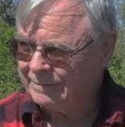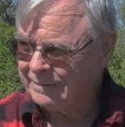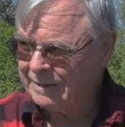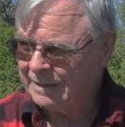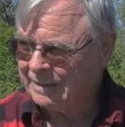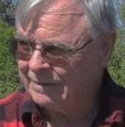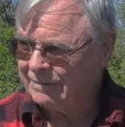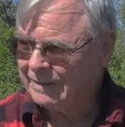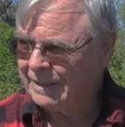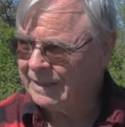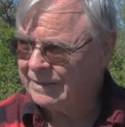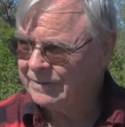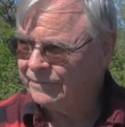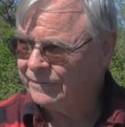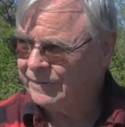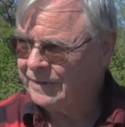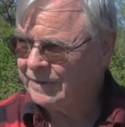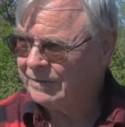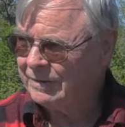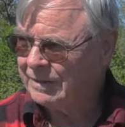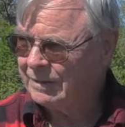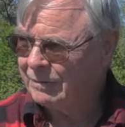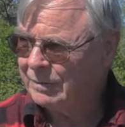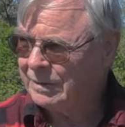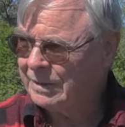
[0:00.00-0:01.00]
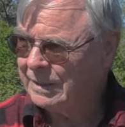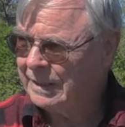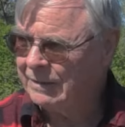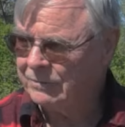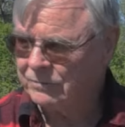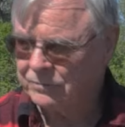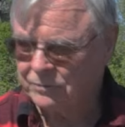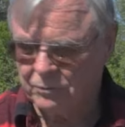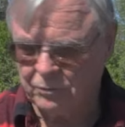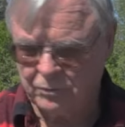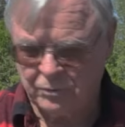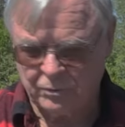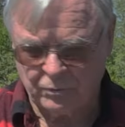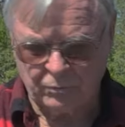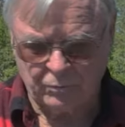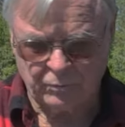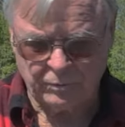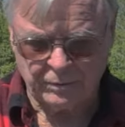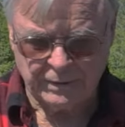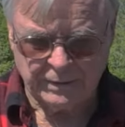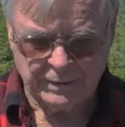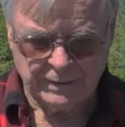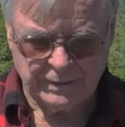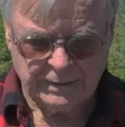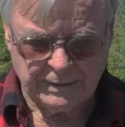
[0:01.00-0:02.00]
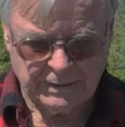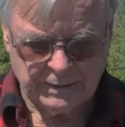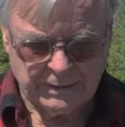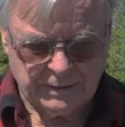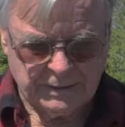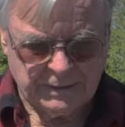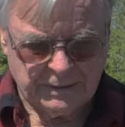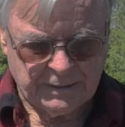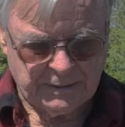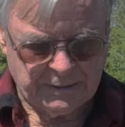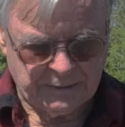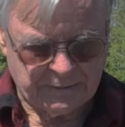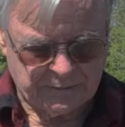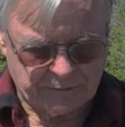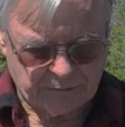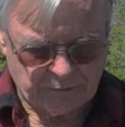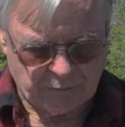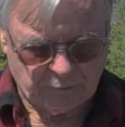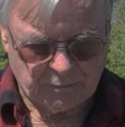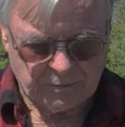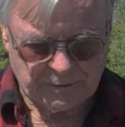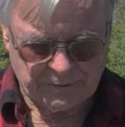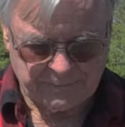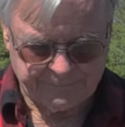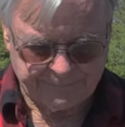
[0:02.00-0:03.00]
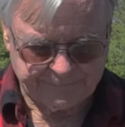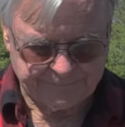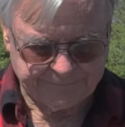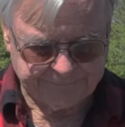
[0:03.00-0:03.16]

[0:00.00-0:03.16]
I'll have to figure out what the hell's going on. And so